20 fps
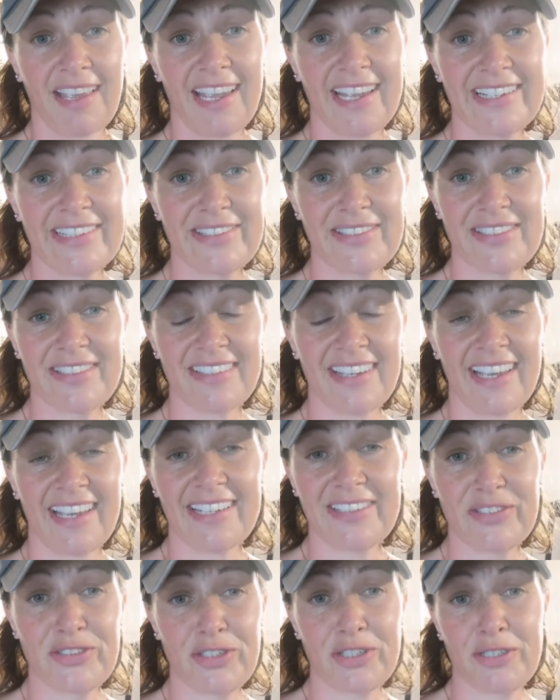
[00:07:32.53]
it's
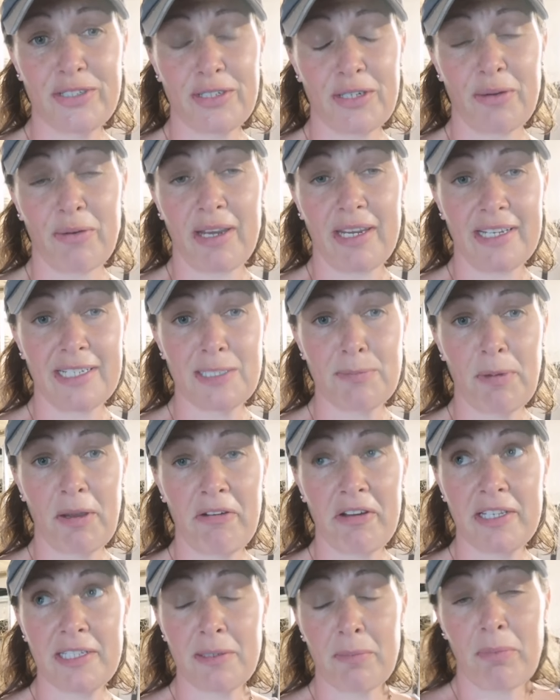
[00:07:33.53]
just a great
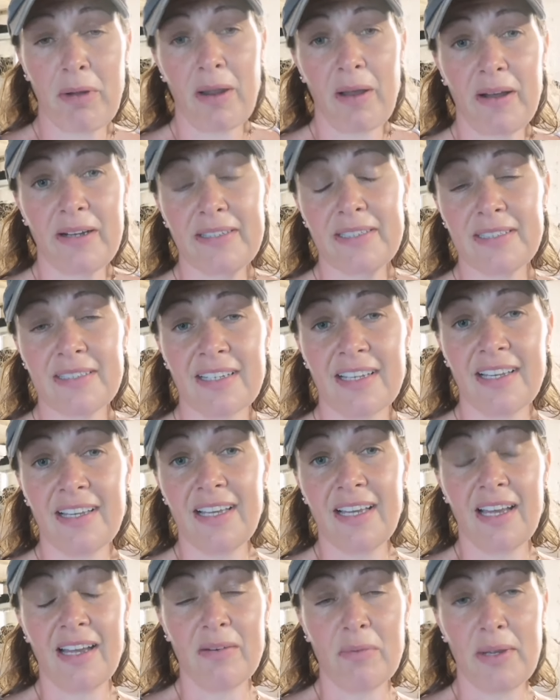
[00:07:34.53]
experience, and plus
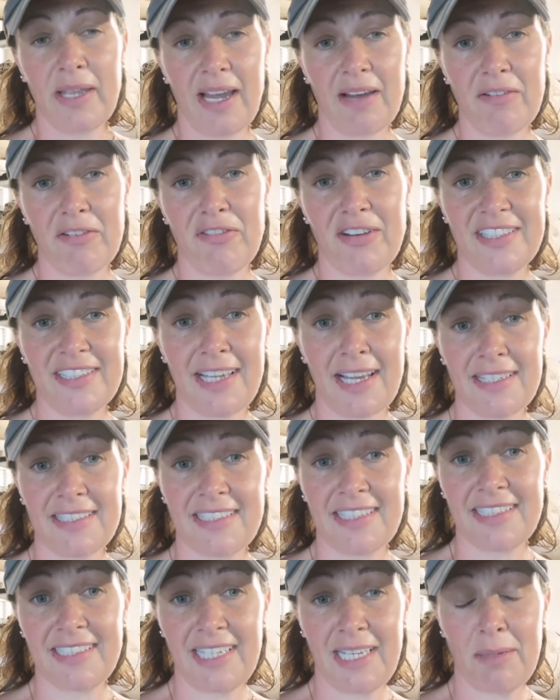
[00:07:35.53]
we have a
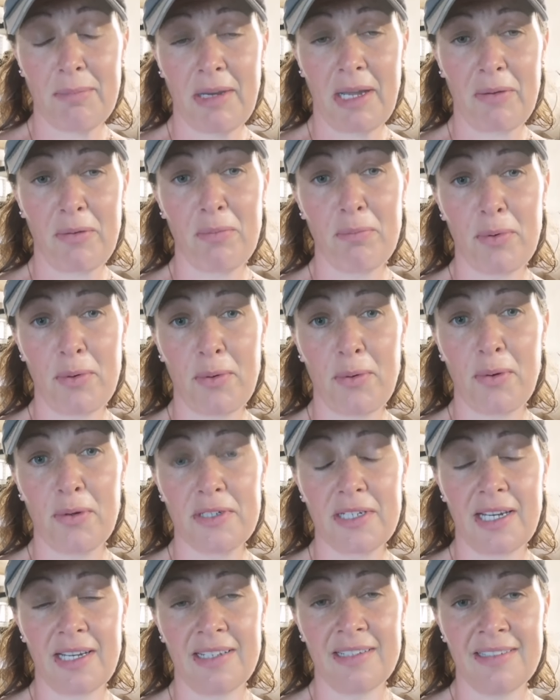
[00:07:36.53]
fantastic team now on
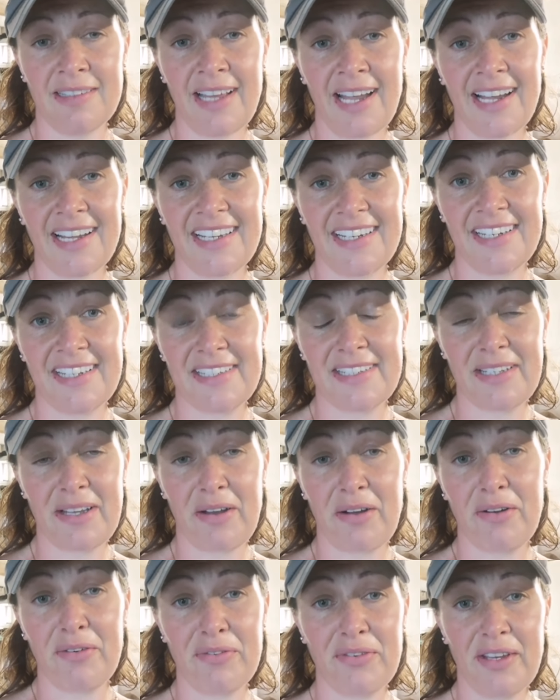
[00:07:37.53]
board, and that in
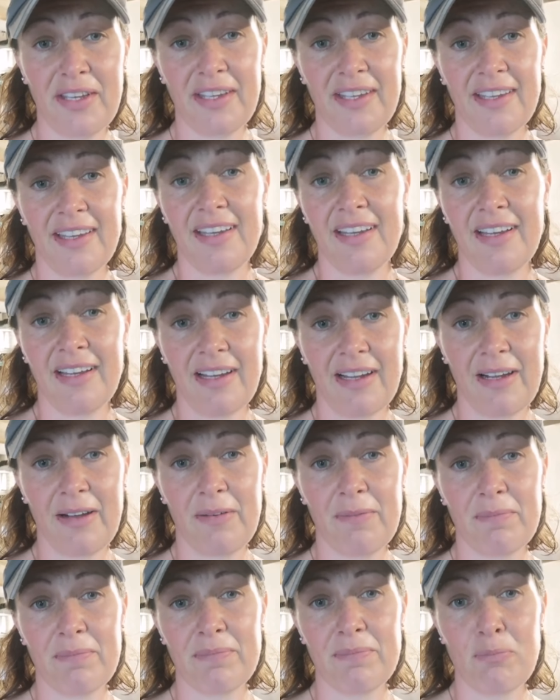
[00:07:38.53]
itself,
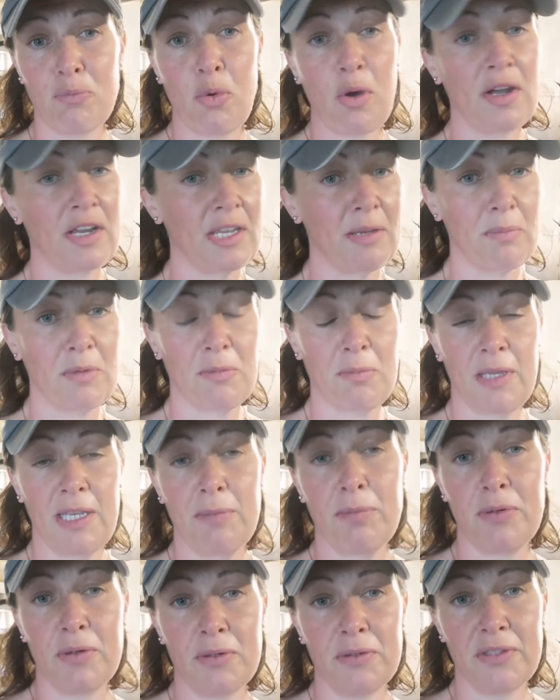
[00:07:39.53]
working with
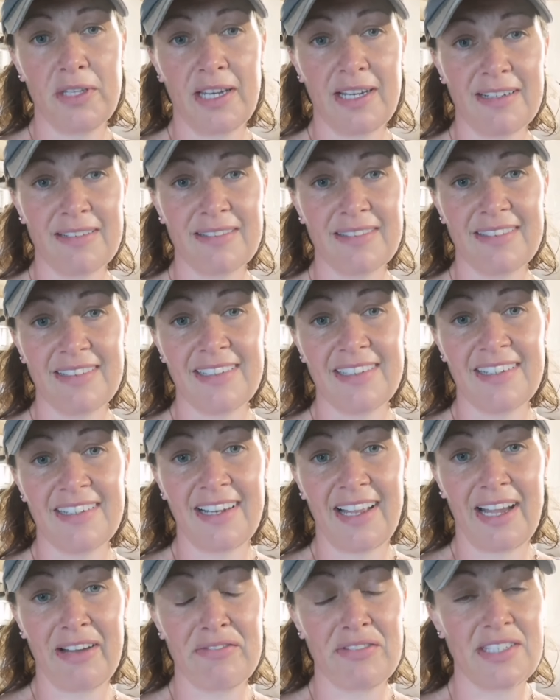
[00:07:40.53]
people that
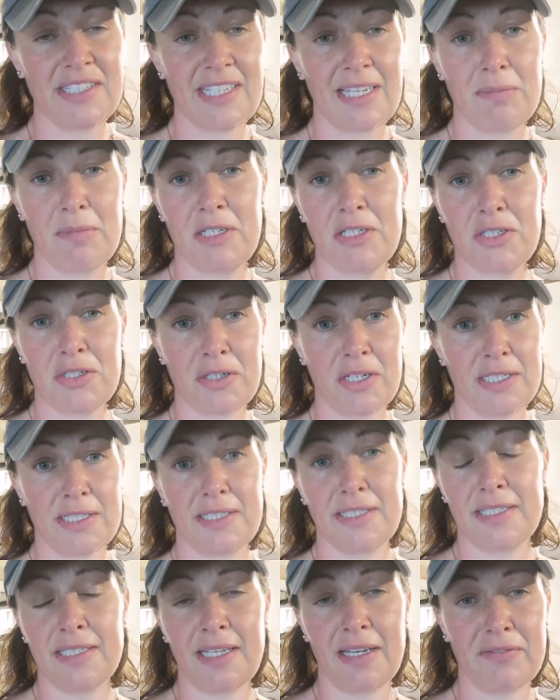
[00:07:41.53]
have the same
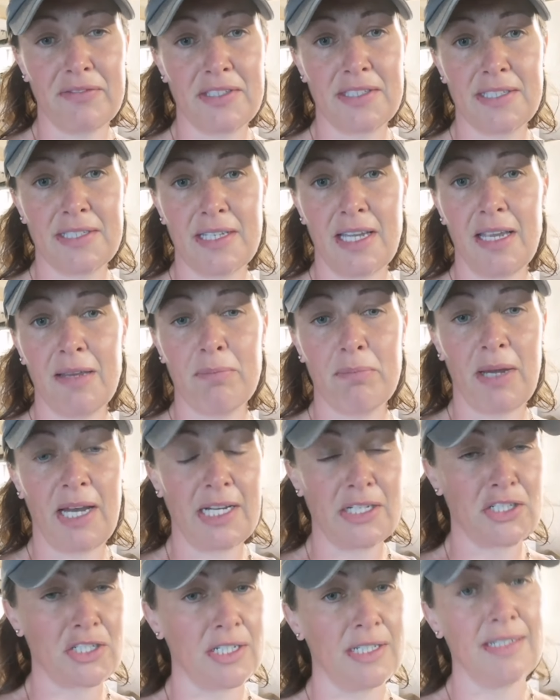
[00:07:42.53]
interests, have the same
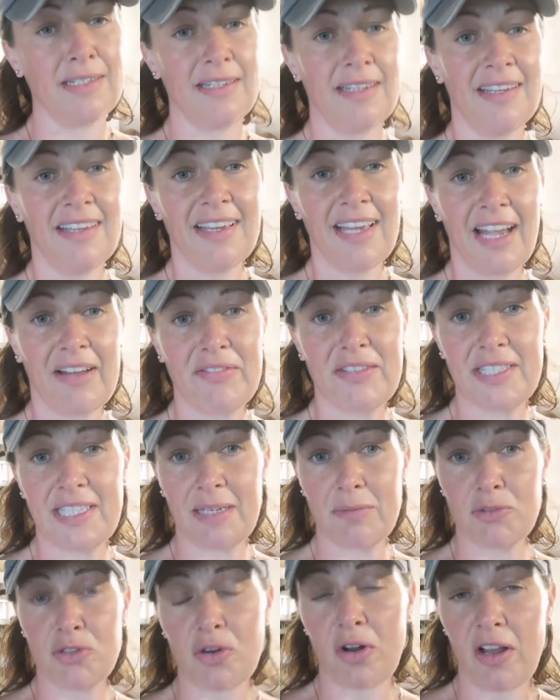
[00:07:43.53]
passion, have the
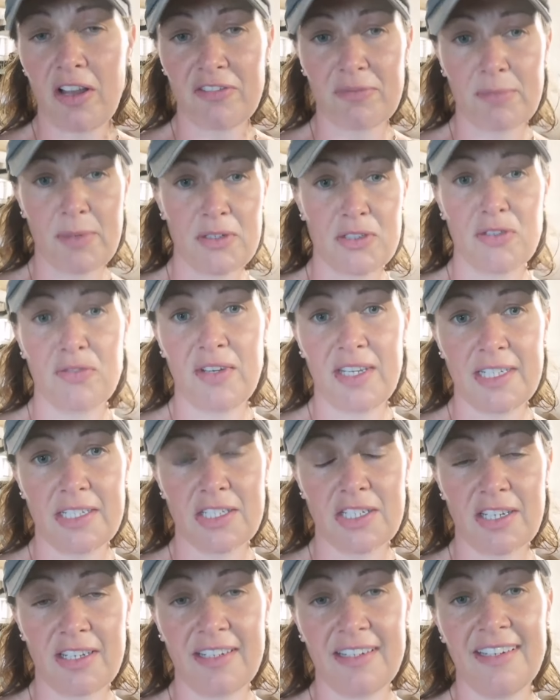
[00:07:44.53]
same drive,
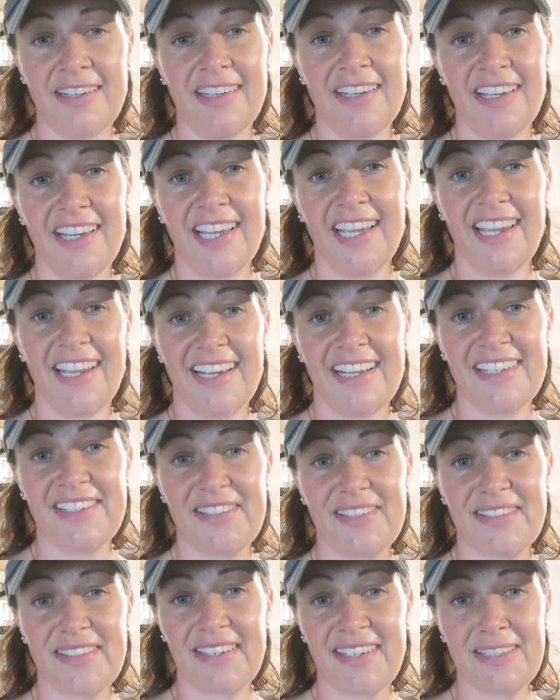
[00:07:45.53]
motivation,
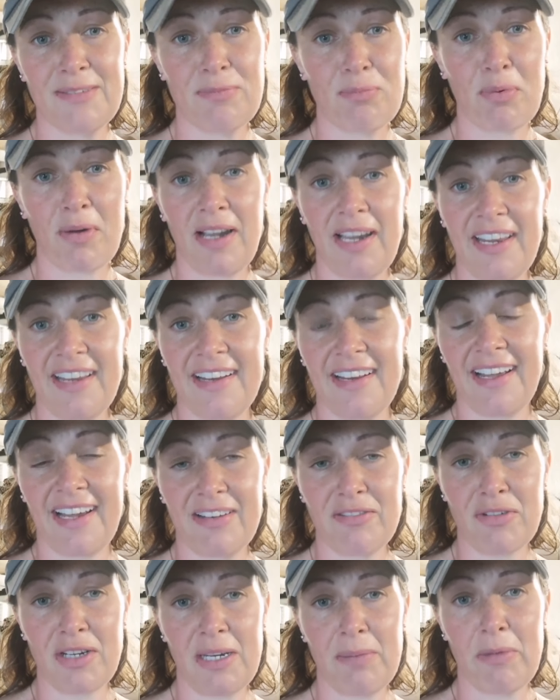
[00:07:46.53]
is brilliant
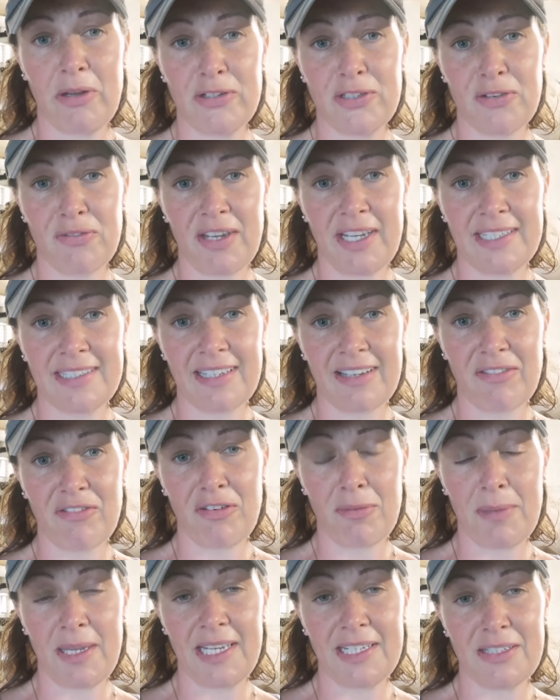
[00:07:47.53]
and really
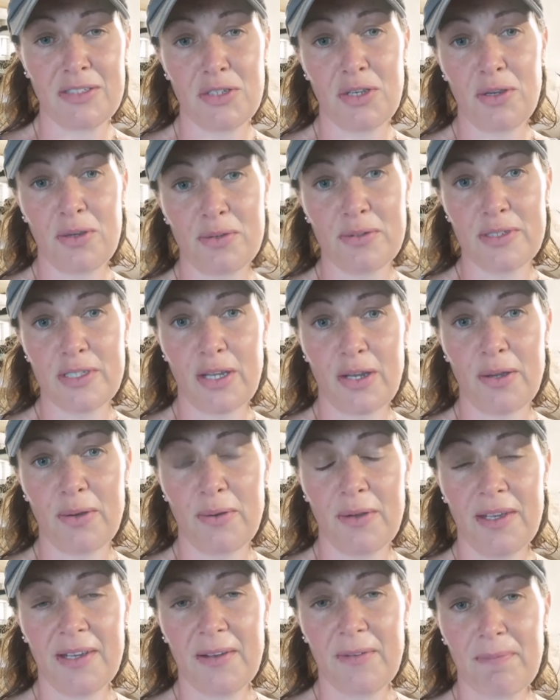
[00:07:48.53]
motivating for me too.
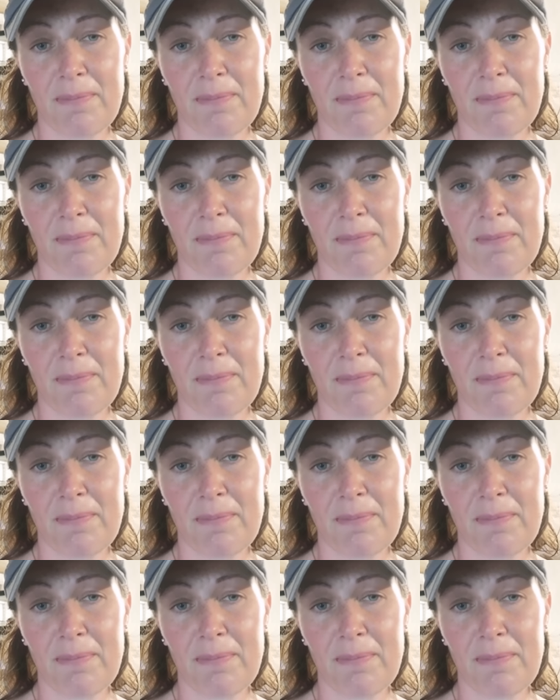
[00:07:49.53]
So